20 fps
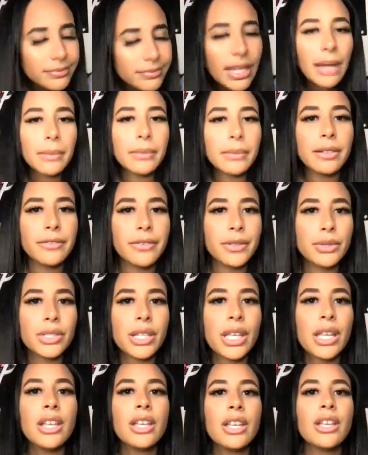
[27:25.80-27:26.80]
I'm confused.
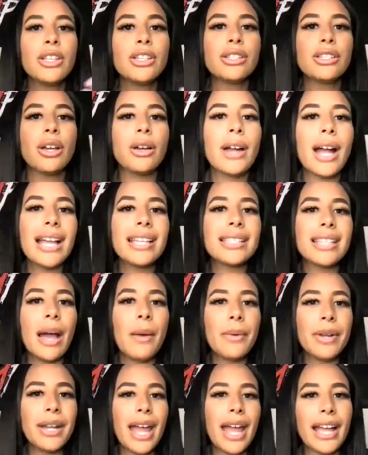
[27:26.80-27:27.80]
So guys, I
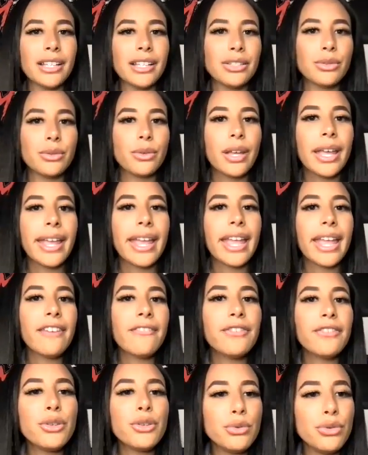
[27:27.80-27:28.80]
want to ask you,
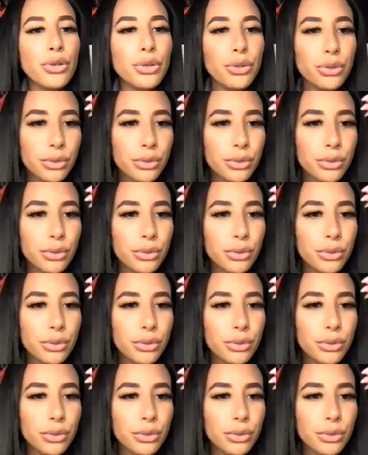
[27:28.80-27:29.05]
if you